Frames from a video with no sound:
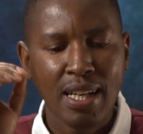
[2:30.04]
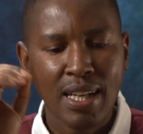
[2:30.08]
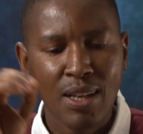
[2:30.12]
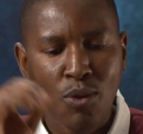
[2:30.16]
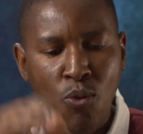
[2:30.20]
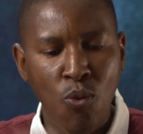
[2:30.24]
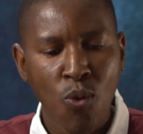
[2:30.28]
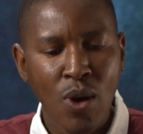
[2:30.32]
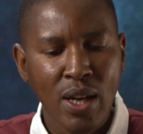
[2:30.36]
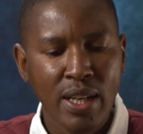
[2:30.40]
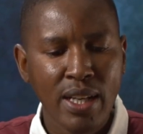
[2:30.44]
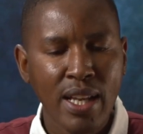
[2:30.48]

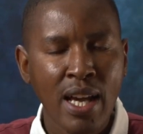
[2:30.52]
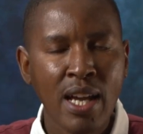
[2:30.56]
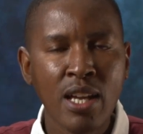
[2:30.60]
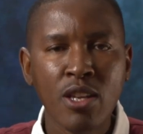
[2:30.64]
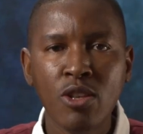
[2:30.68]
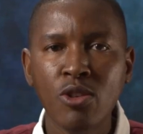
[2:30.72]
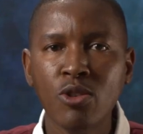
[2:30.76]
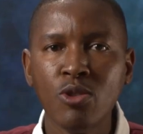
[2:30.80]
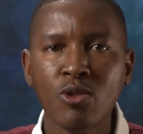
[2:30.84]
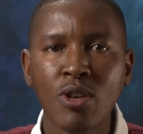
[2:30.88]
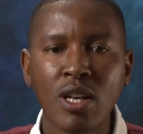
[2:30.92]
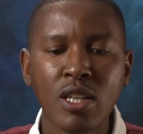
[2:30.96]
what I
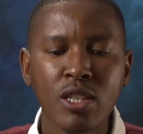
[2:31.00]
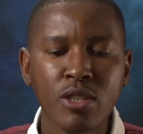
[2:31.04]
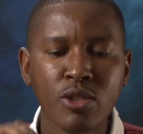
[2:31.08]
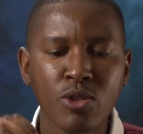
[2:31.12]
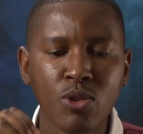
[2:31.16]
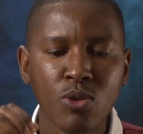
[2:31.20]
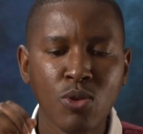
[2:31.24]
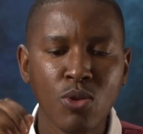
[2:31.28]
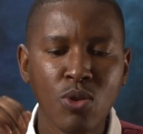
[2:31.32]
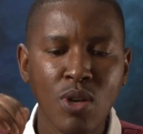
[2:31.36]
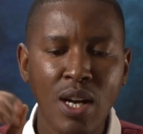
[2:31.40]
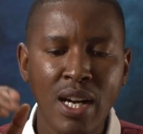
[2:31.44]
usually
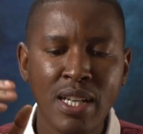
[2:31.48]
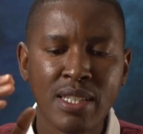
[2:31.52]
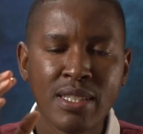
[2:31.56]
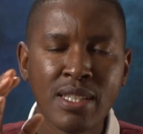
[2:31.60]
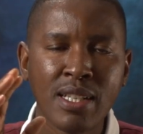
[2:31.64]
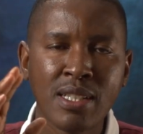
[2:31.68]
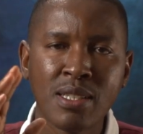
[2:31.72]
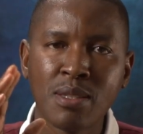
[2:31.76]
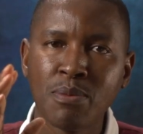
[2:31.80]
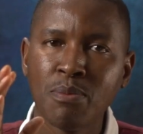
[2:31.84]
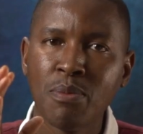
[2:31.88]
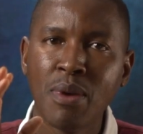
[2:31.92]
do, I
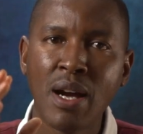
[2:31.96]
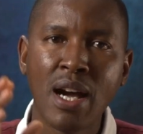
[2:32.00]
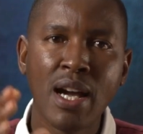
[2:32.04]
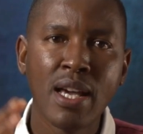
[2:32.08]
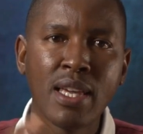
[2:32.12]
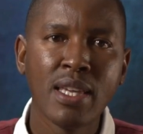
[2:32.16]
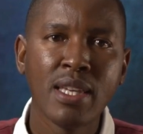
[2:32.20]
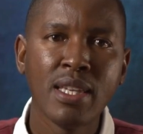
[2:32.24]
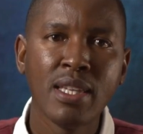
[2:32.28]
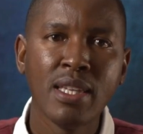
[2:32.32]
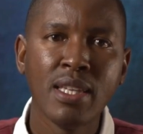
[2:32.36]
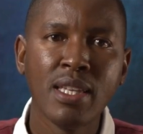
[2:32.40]
just buy
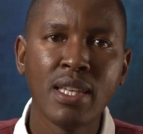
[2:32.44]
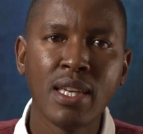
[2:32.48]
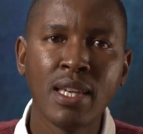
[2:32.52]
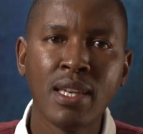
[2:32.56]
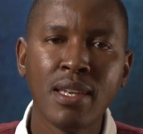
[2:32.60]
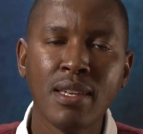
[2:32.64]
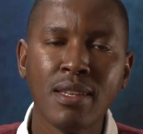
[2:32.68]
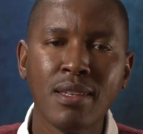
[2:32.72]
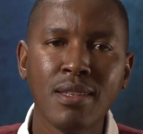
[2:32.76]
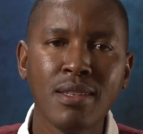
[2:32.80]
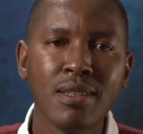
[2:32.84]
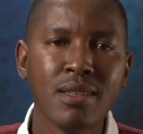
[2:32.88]

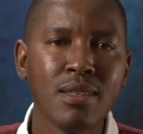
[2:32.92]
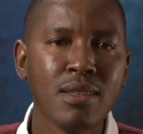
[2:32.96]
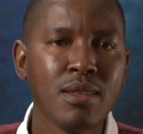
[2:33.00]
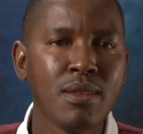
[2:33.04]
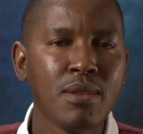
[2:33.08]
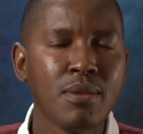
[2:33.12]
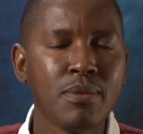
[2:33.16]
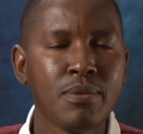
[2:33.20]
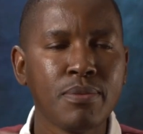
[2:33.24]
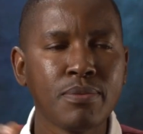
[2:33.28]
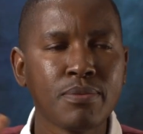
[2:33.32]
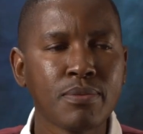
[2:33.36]
a,